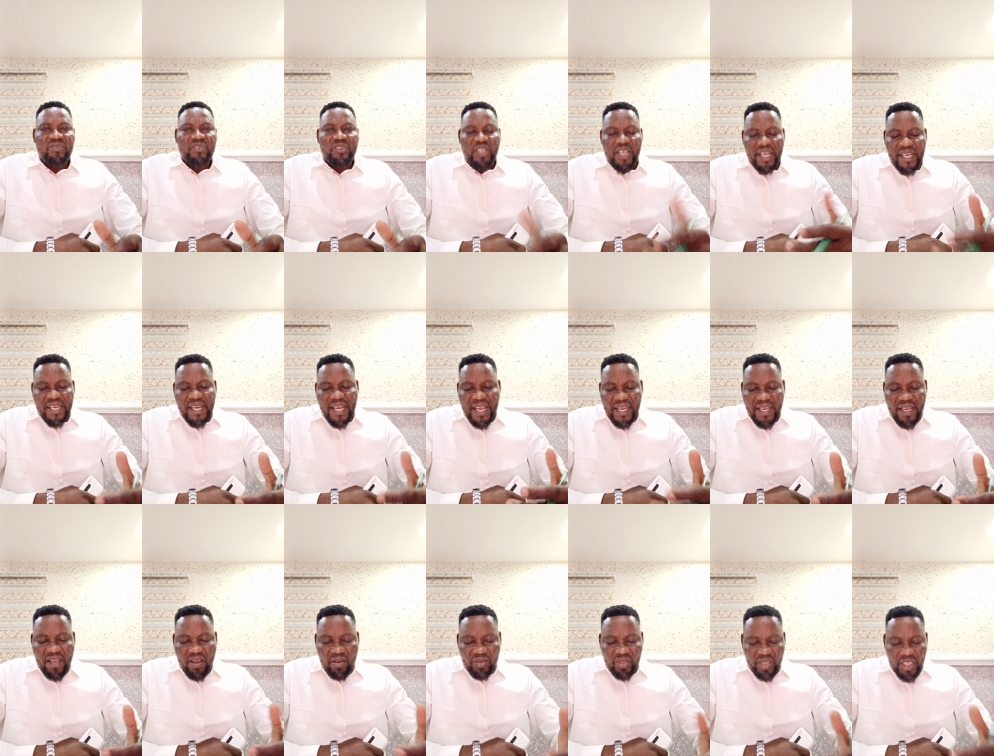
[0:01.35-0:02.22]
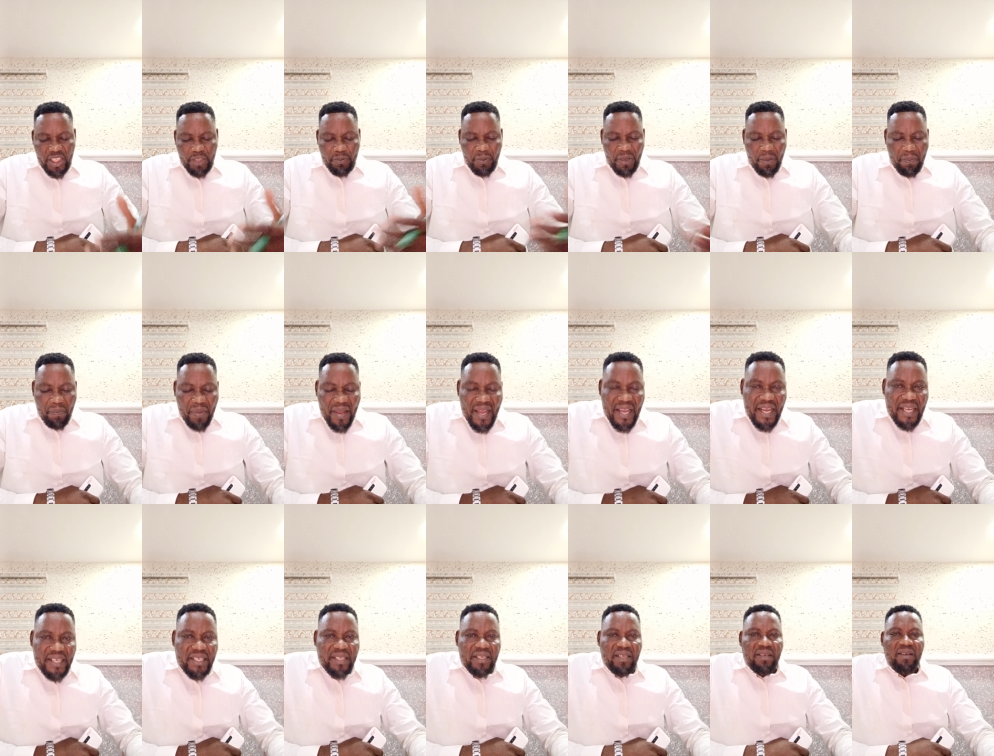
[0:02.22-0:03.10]
Trading account is
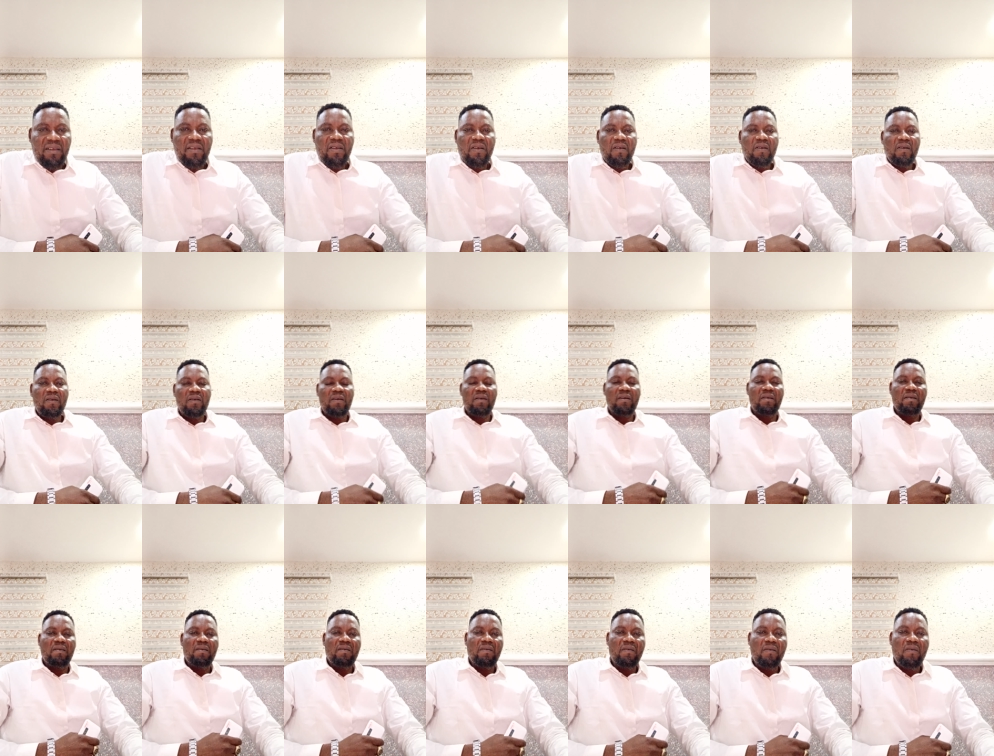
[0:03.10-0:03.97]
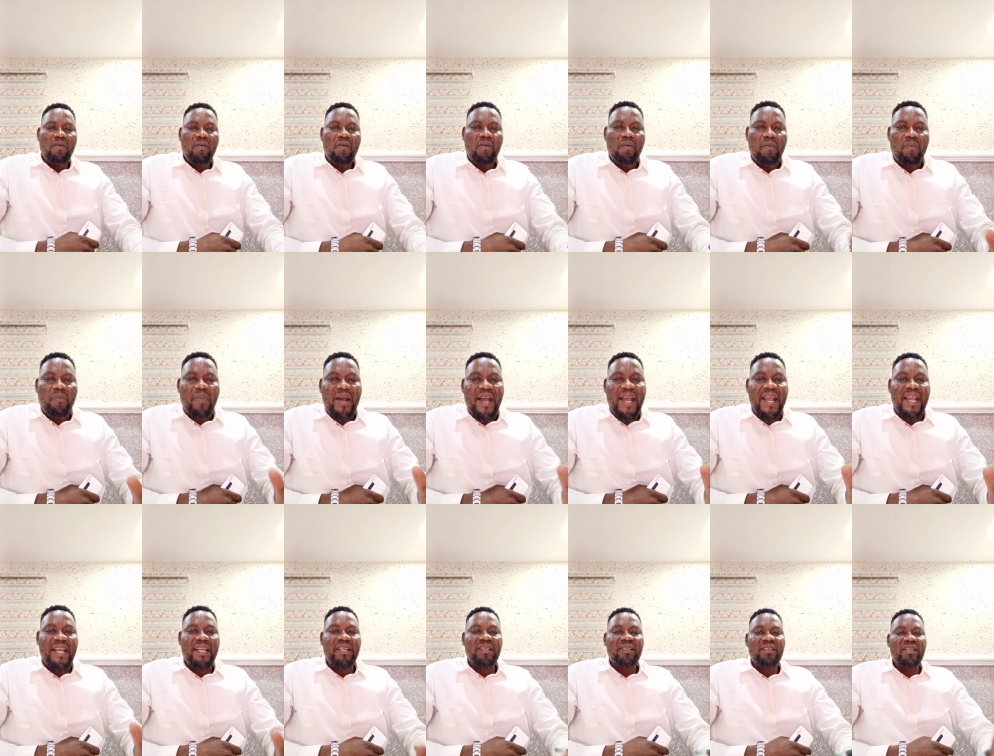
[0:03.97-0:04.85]
prepared
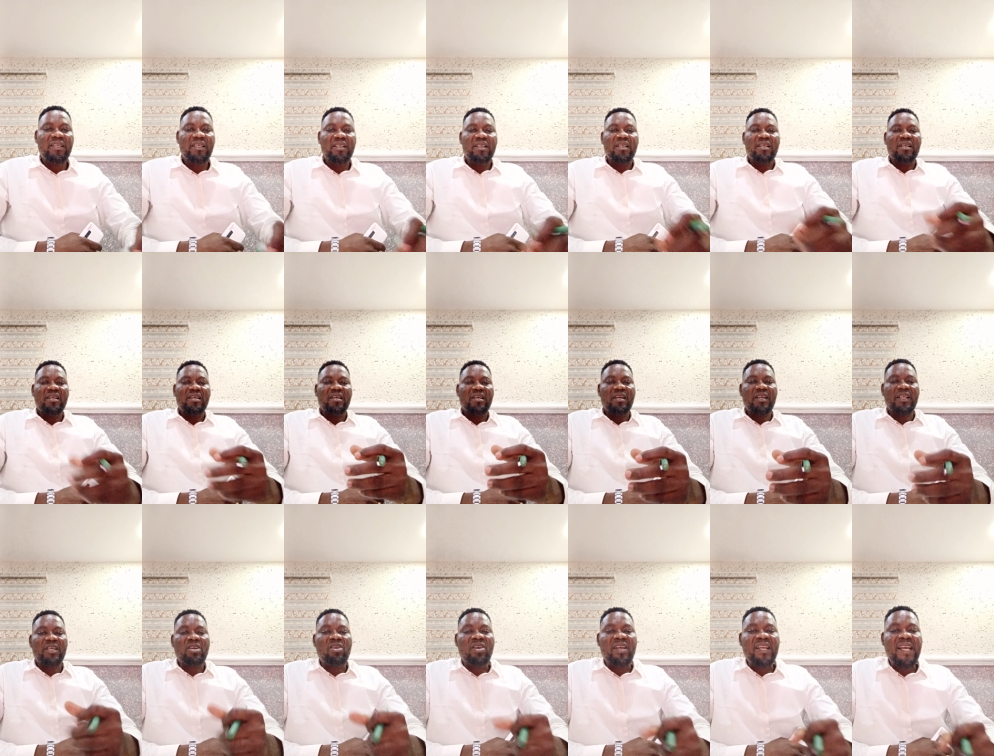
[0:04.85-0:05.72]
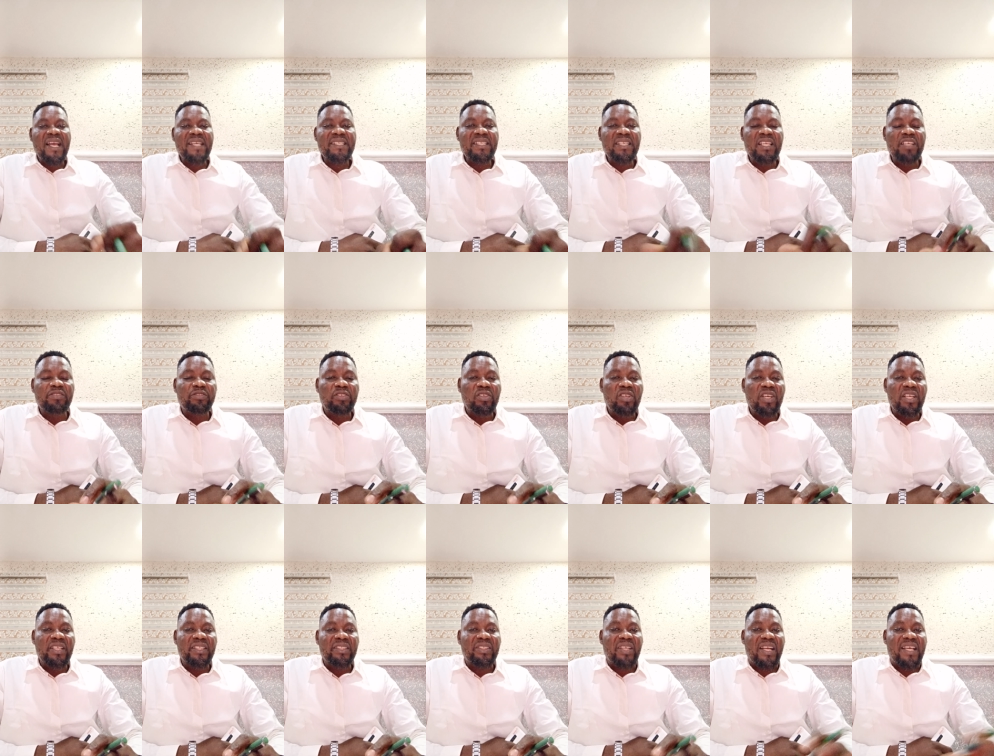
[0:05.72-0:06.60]
by recognizing the
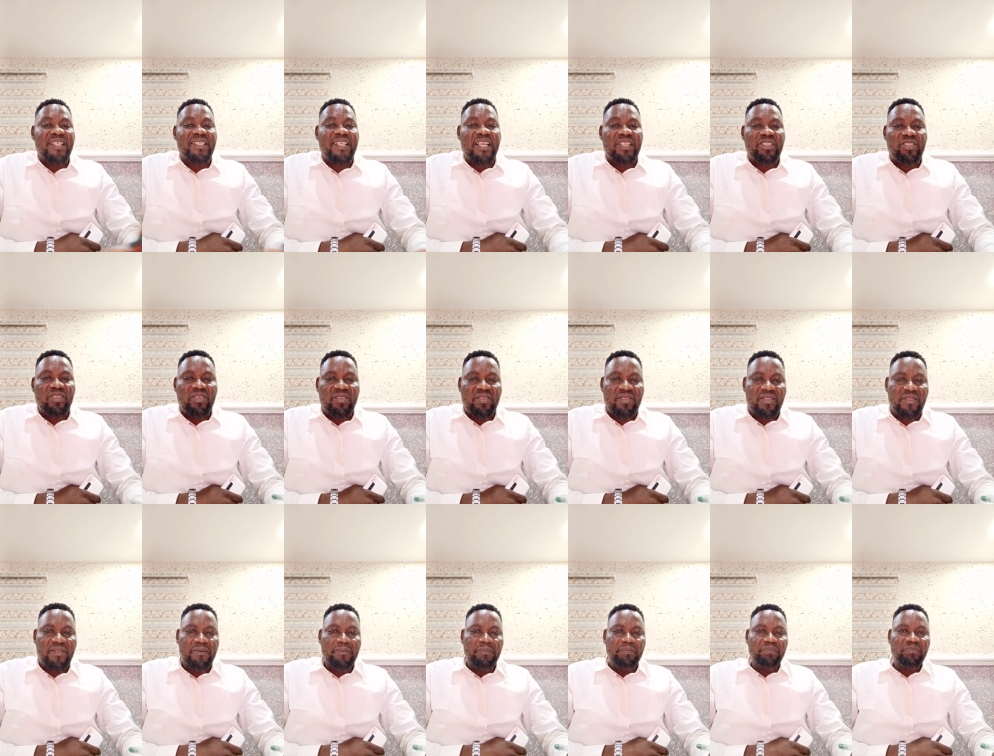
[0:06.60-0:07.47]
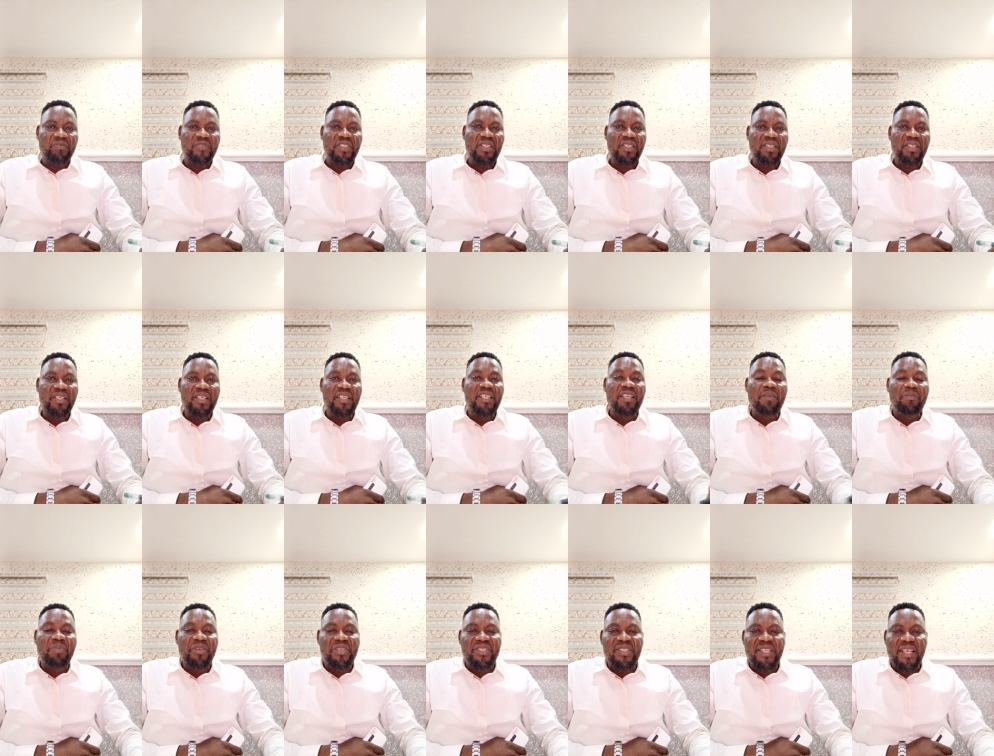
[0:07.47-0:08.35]
following transactions in a
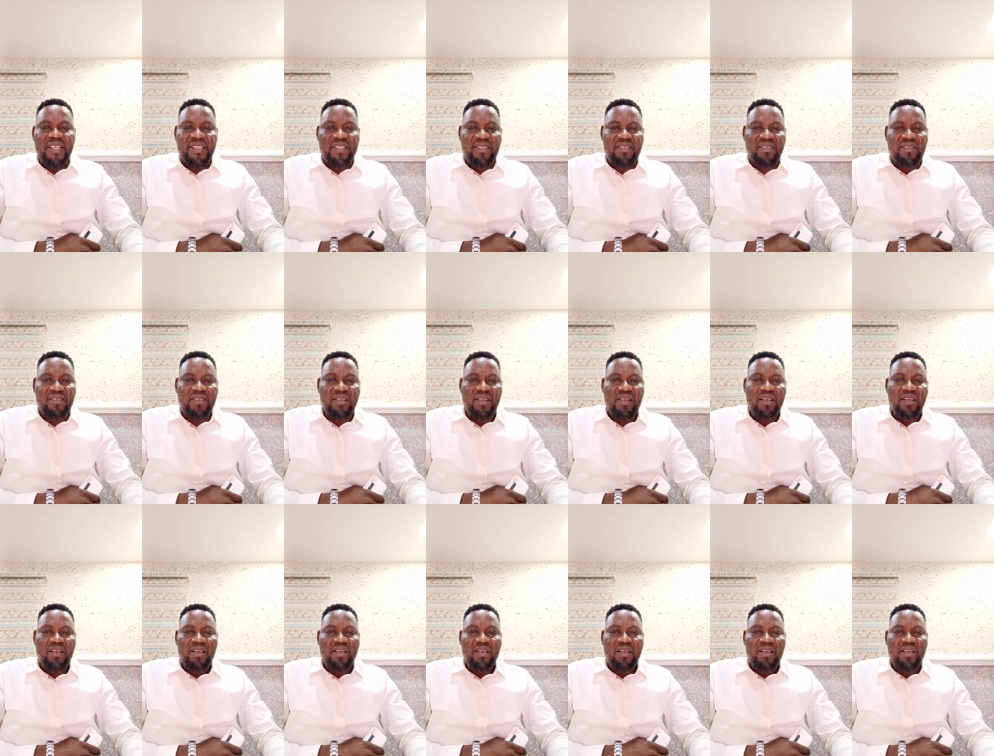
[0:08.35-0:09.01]
business.